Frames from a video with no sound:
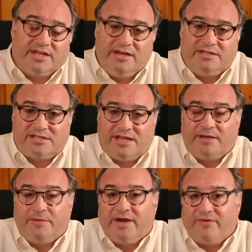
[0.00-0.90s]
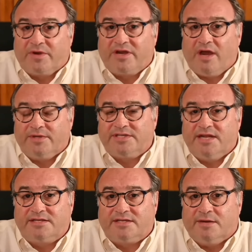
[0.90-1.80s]
And you just think about it from a common
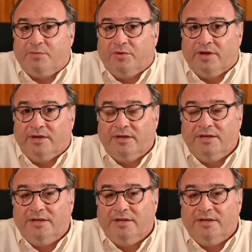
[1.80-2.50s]
sense standpoint.